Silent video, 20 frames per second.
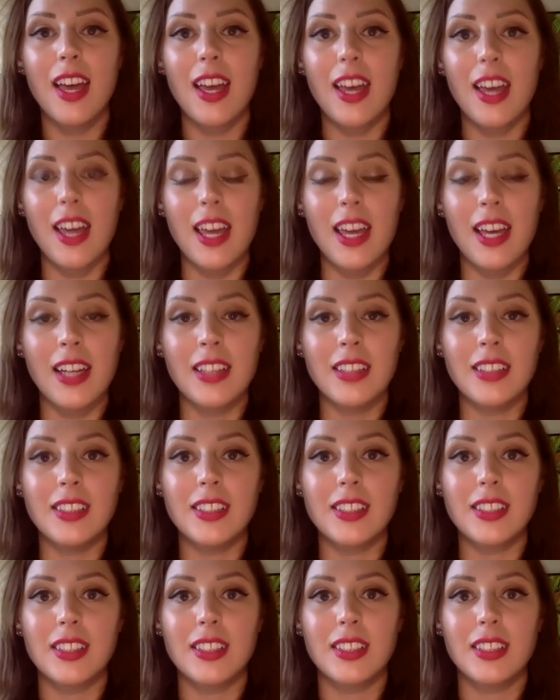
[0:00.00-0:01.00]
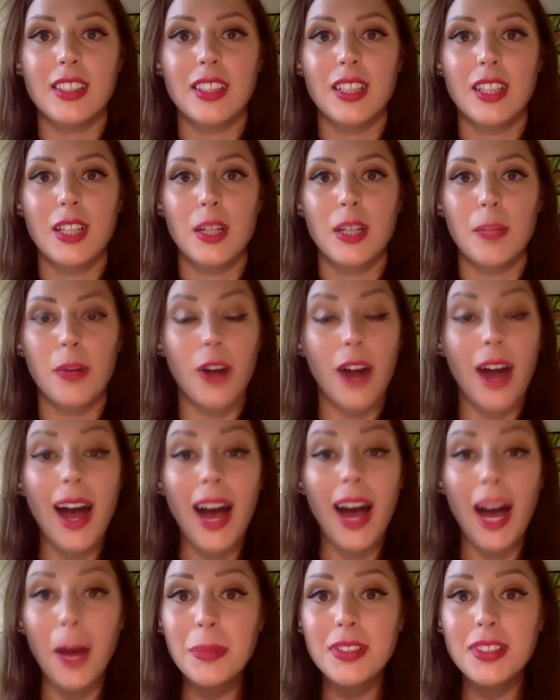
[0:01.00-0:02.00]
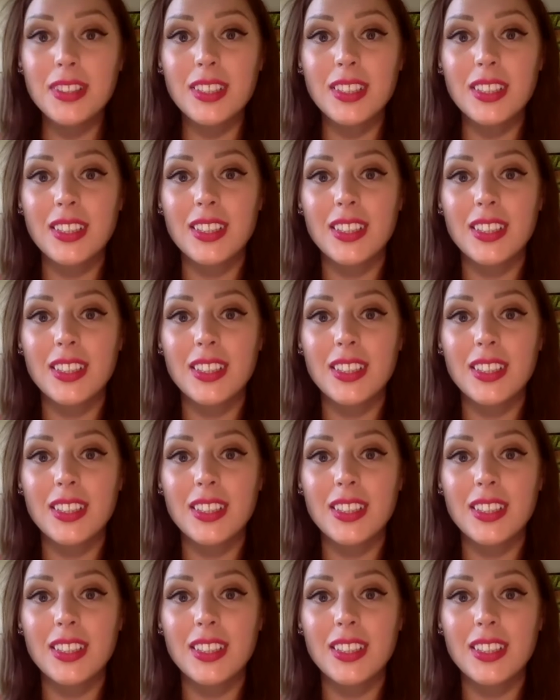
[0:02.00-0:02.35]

And perhaps